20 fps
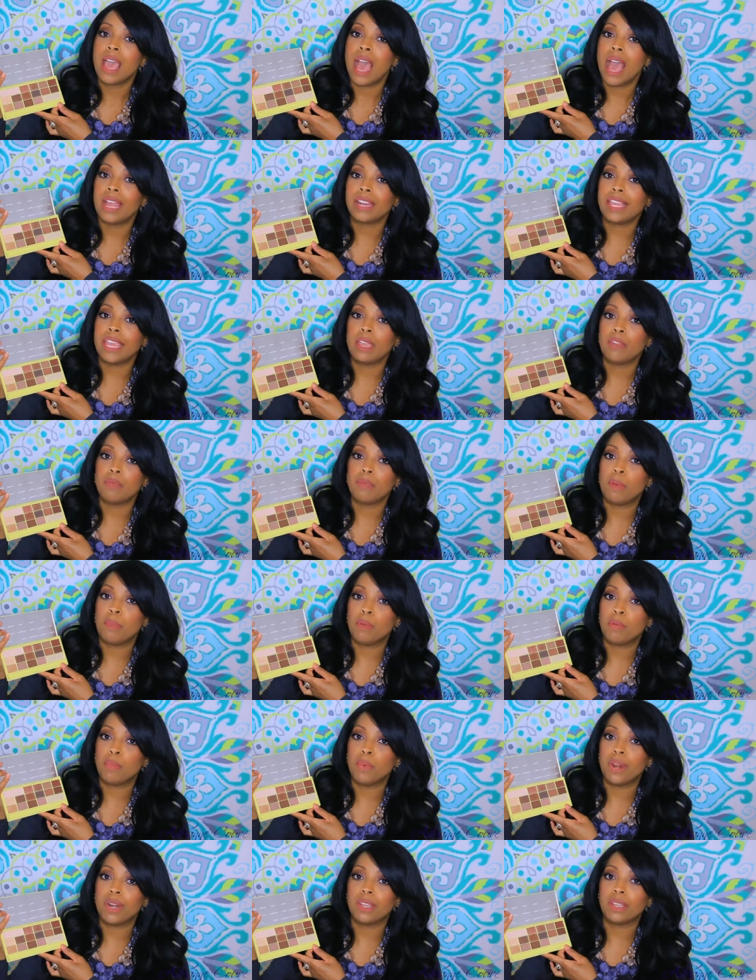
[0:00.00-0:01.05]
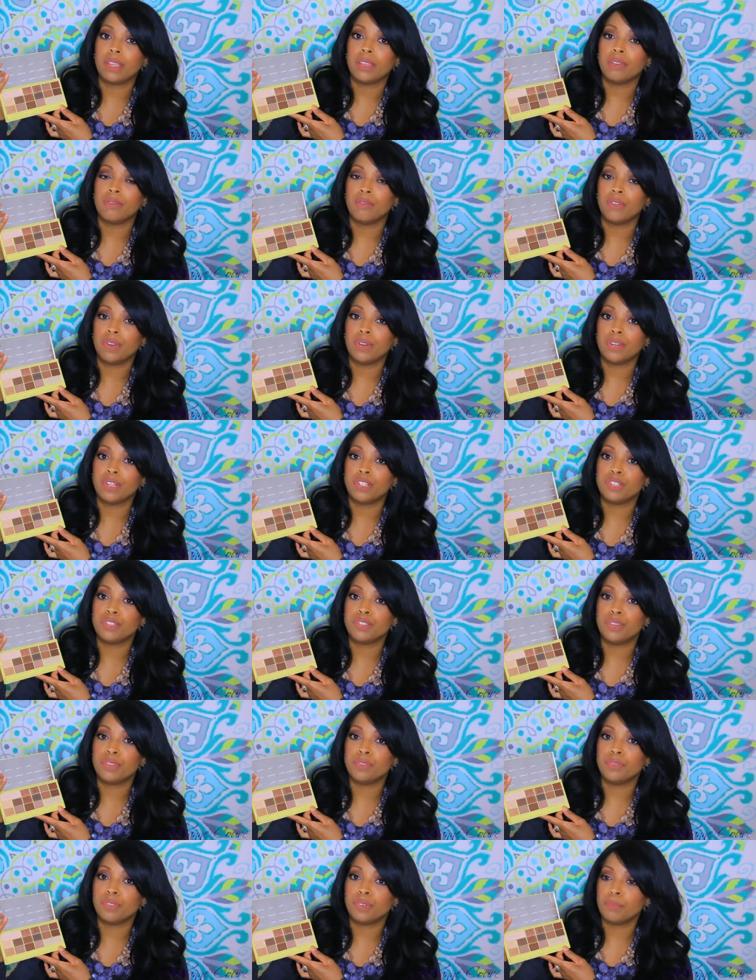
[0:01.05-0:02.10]
I can't remember what it converted
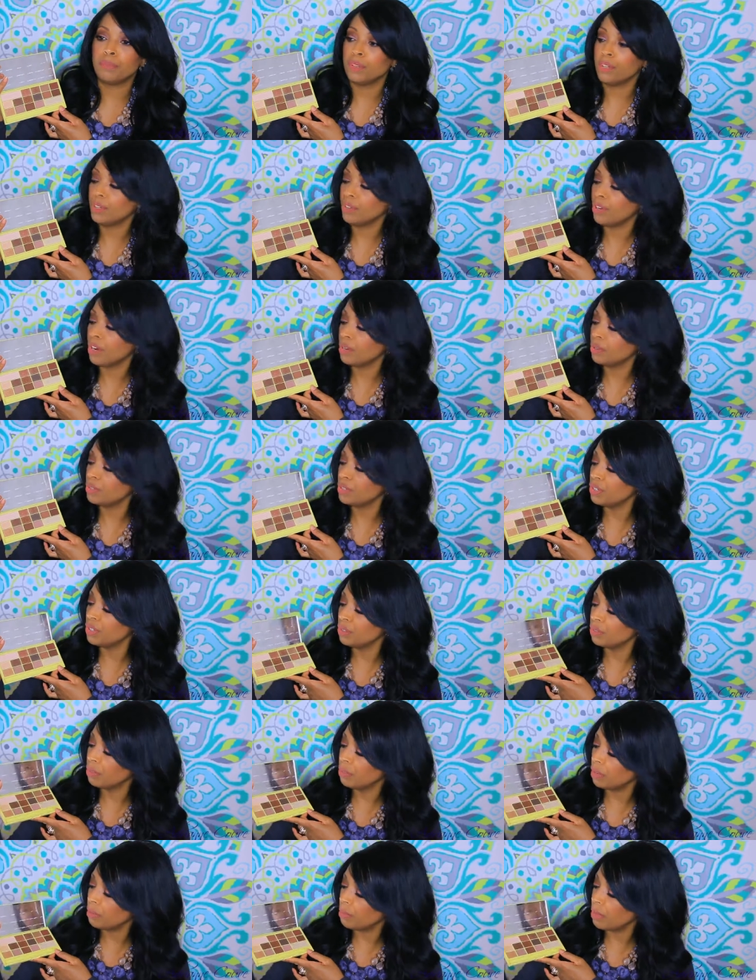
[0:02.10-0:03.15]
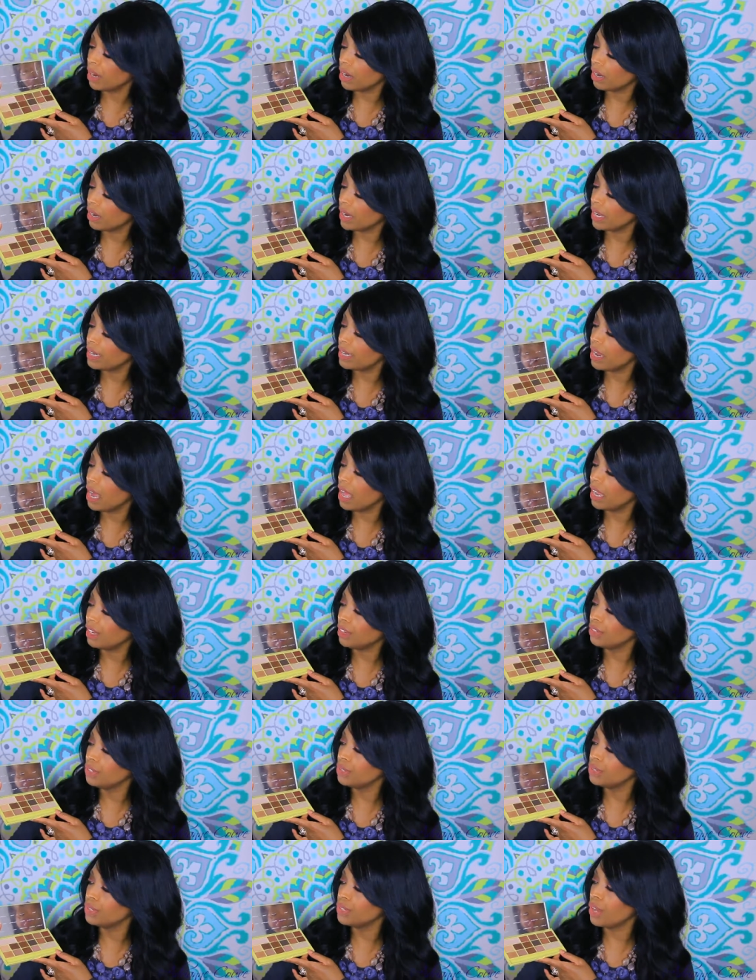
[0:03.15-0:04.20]
to from euro to American
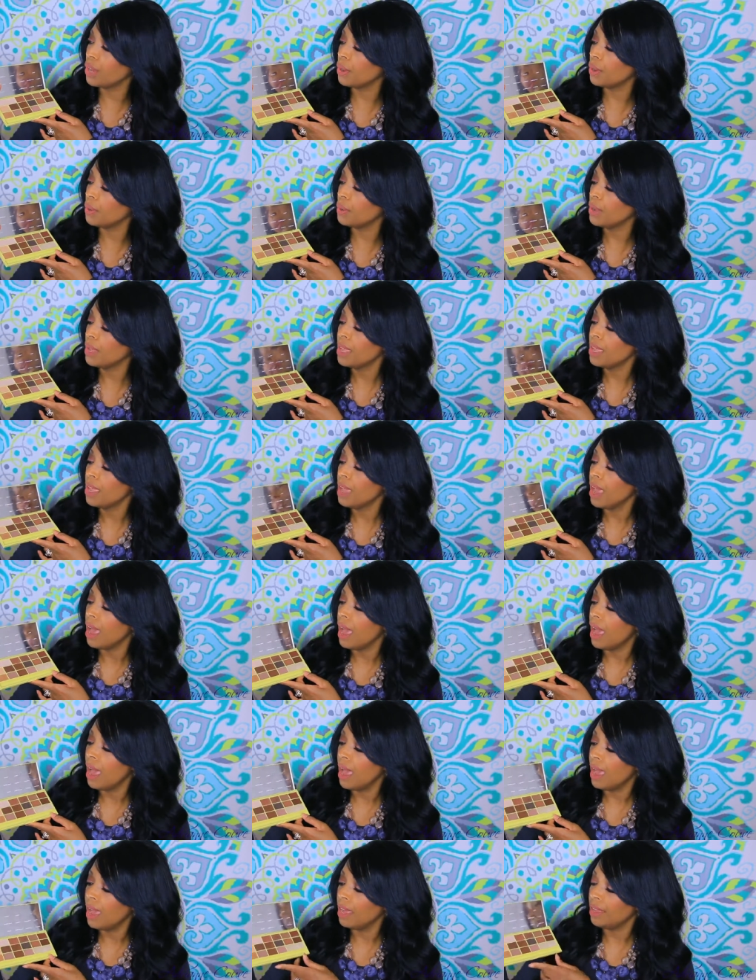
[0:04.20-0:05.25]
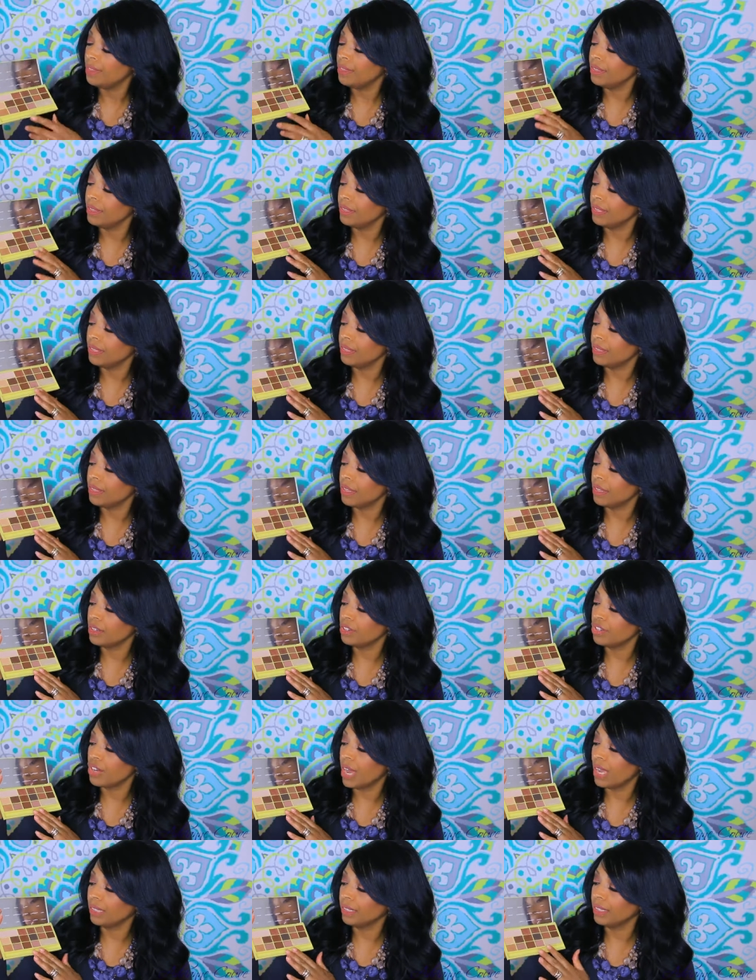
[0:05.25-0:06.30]
dollars. So uh, this is the
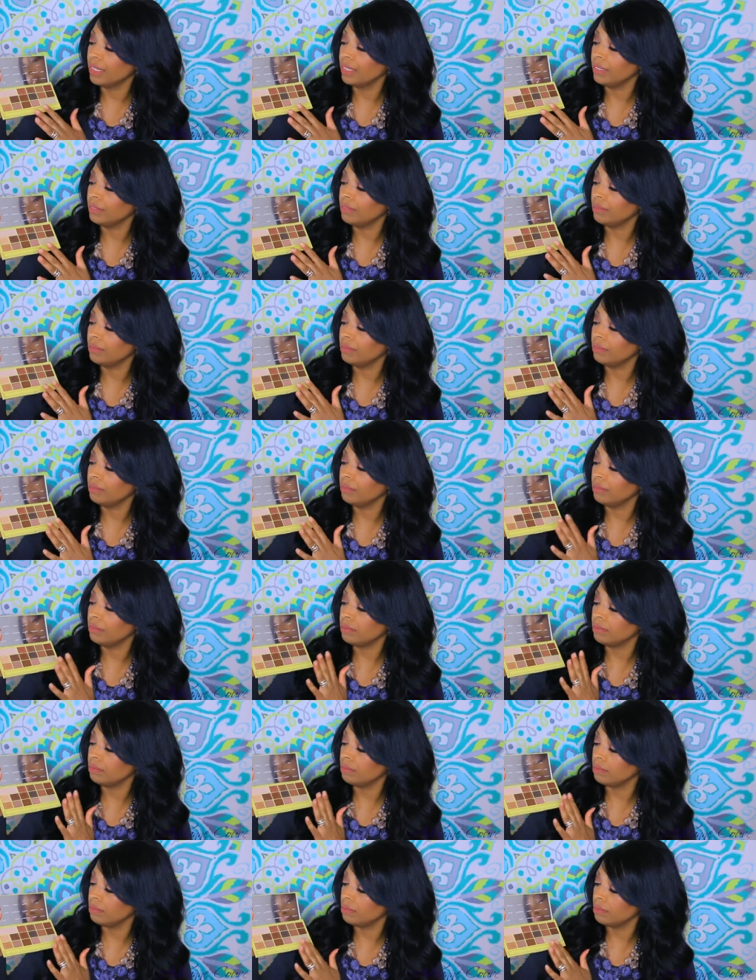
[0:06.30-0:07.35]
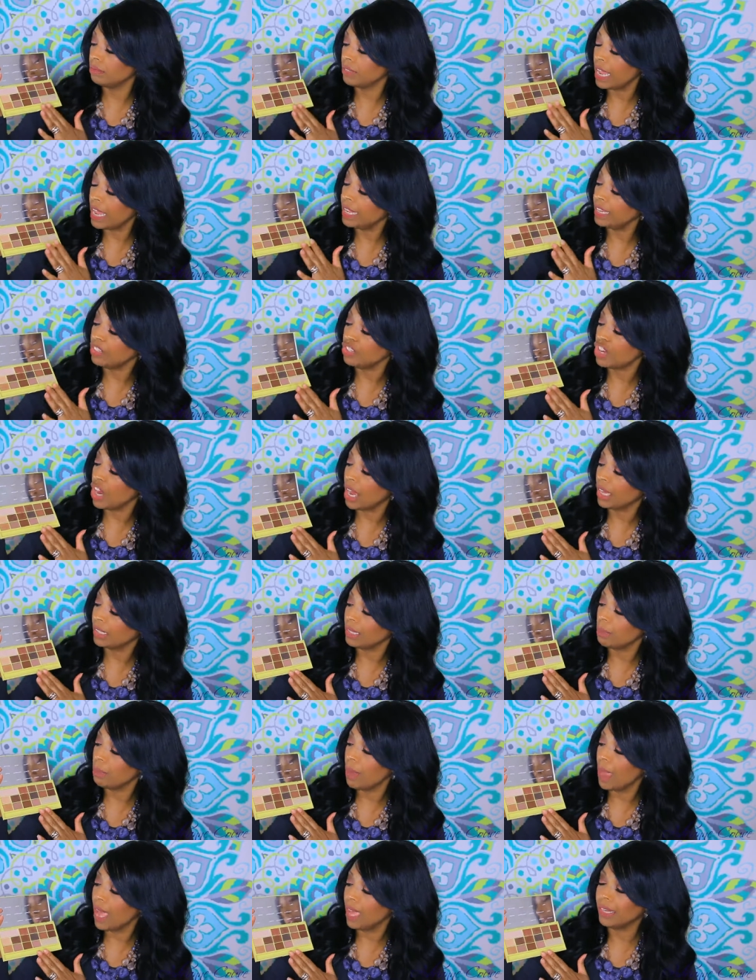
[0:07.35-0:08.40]
chocolate, Naked
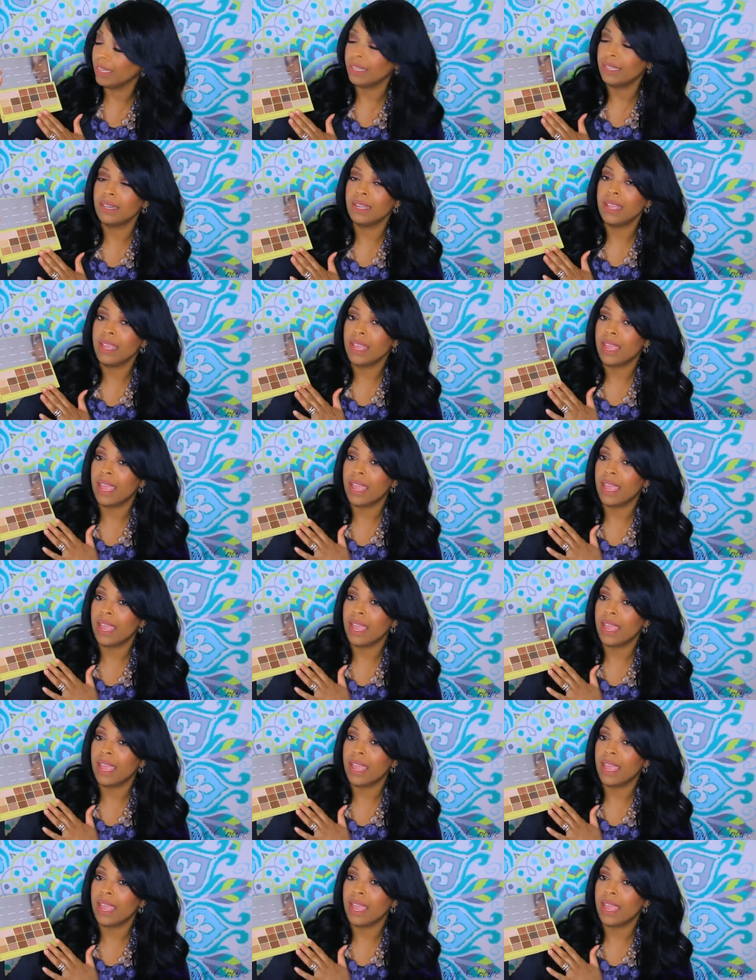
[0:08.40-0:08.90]
Chocolate Palette.